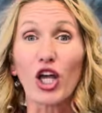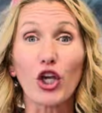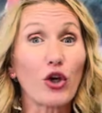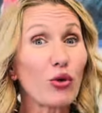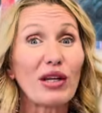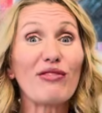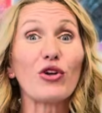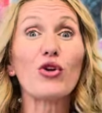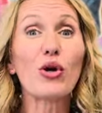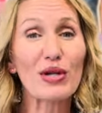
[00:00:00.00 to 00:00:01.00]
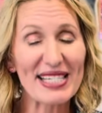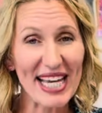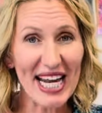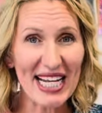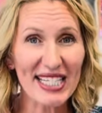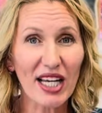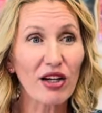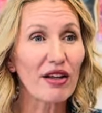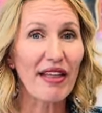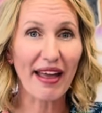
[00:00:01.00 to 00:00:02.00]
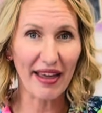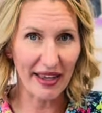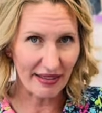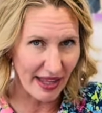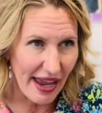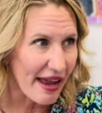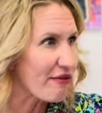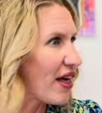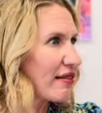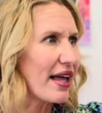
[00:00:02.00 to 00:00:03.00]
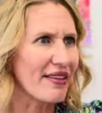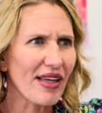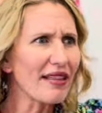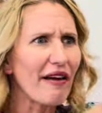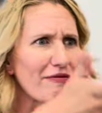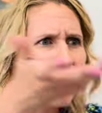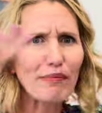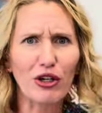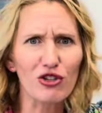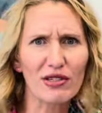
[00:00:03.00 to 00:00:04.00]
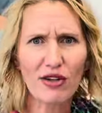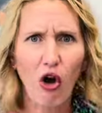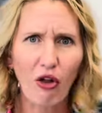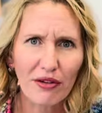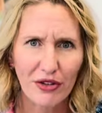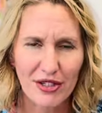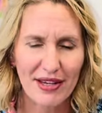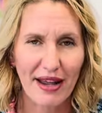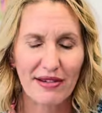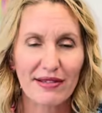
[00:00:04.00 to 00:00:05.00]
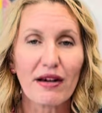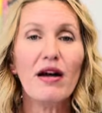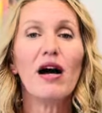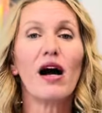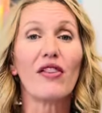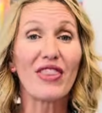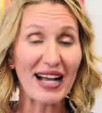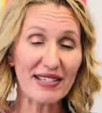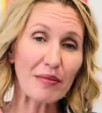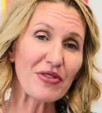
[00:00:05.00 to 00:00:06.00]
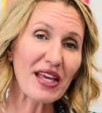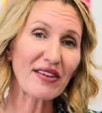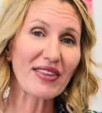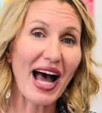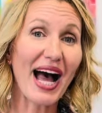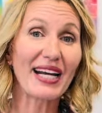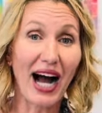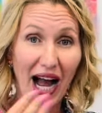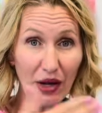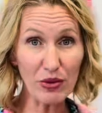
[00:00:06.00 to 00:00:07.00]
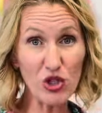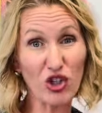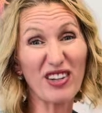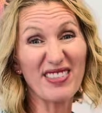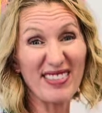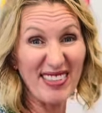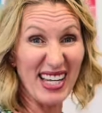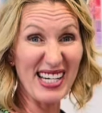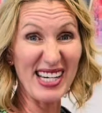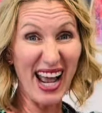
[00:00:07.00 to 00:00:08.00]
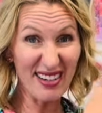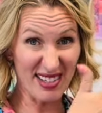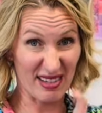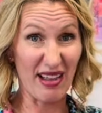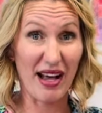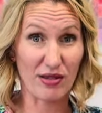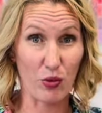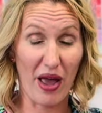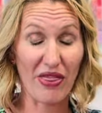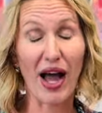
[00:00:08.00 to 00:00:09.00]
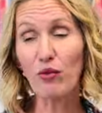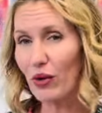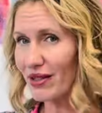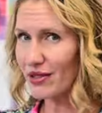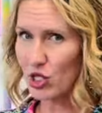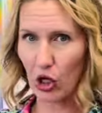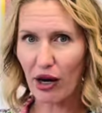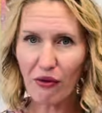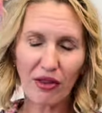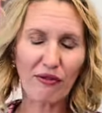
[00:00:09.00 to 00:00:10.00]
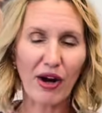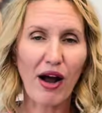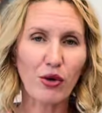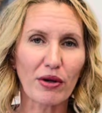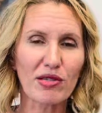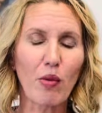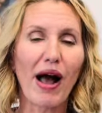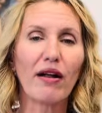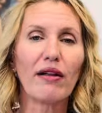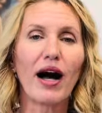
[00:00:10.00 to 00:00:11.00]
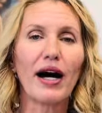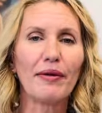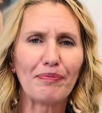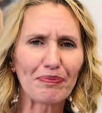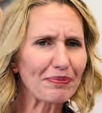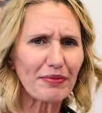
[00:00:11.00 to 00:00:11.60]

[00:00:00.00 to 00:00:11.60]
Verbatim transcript: You don't even notice it until they leave that like they left paintbrushes in all of your sinks. That's something that I would start the next class with. I wouldn't start off with a frown or a smile um,